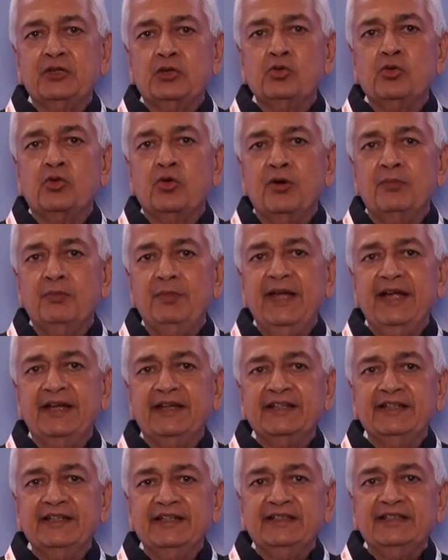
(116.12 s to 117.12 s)
to combat
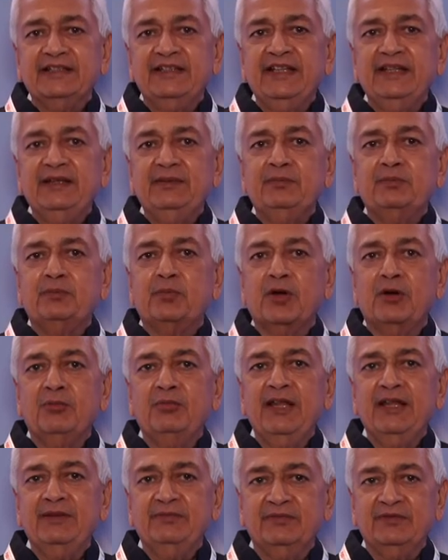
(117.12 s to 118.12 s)
the
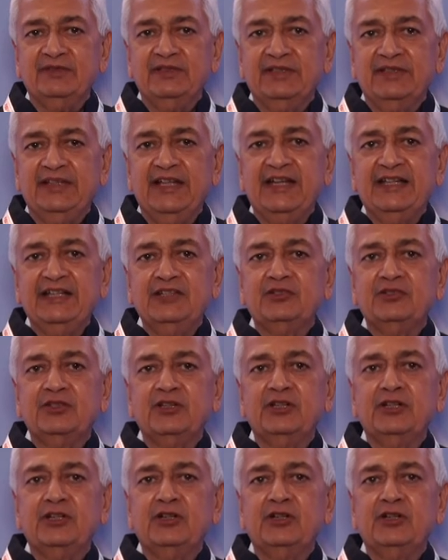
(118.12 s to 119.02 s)
problem that is